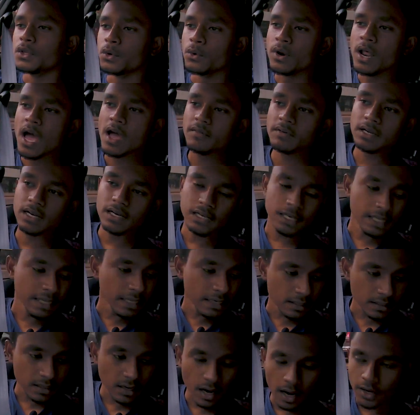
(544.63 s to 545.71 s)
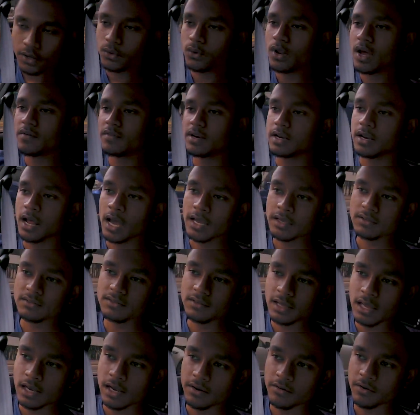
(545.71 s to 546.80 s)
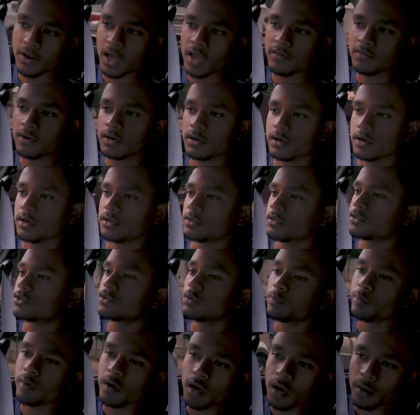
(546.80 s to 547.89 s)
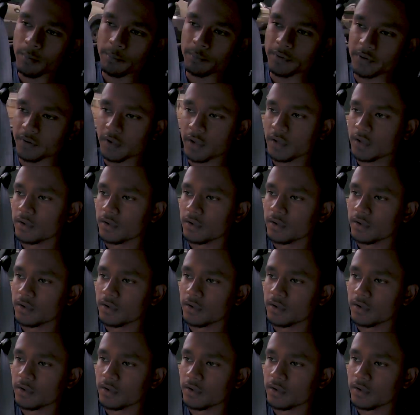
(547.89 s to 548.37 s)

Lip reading: you'd have a clean car, you'd have a nice daily driver, a superb,